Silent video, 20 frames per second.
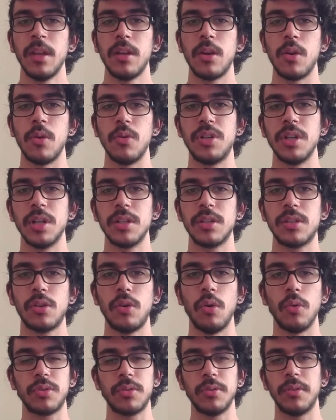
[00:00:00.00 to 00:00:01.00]
You just
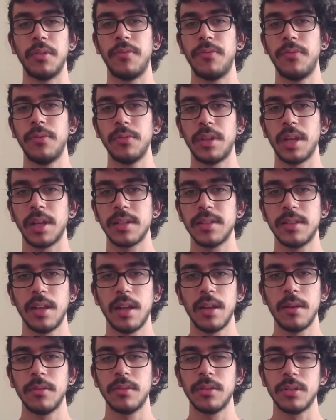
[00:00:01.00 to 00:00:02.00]
go to the Futex
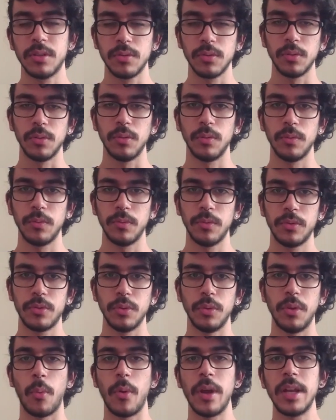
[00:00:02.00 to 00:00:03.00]

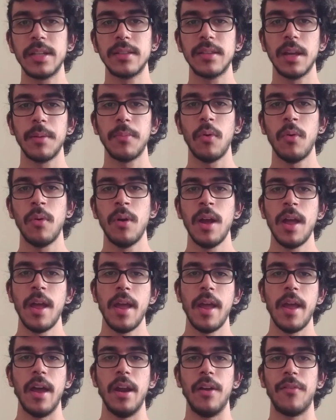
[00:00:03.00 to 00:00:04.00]
to the wait table,
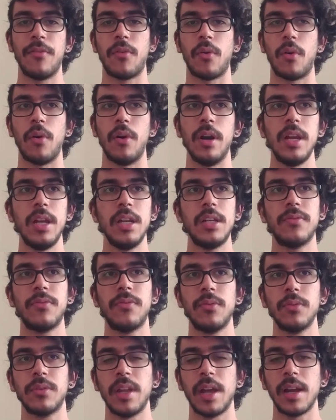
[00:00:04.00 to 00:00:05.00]
and for each
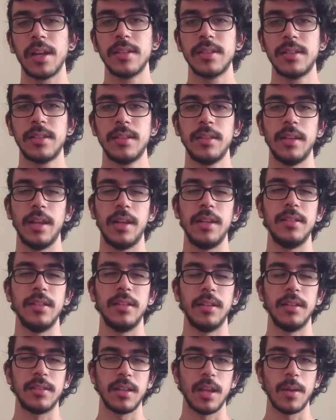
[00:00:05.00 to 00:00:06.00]
Futex that is
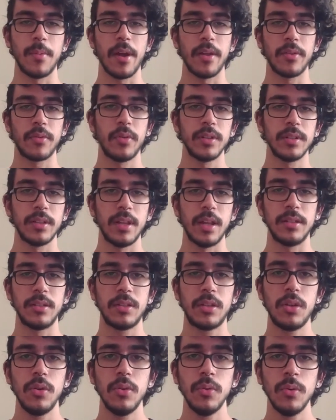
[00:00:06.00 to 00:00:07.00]
in the same address
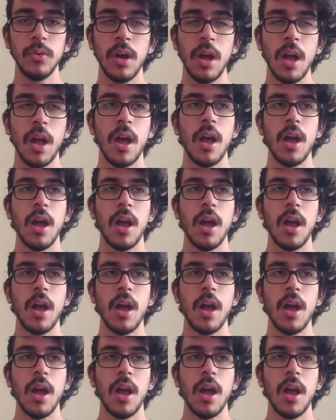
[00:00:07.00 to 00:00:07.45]
as you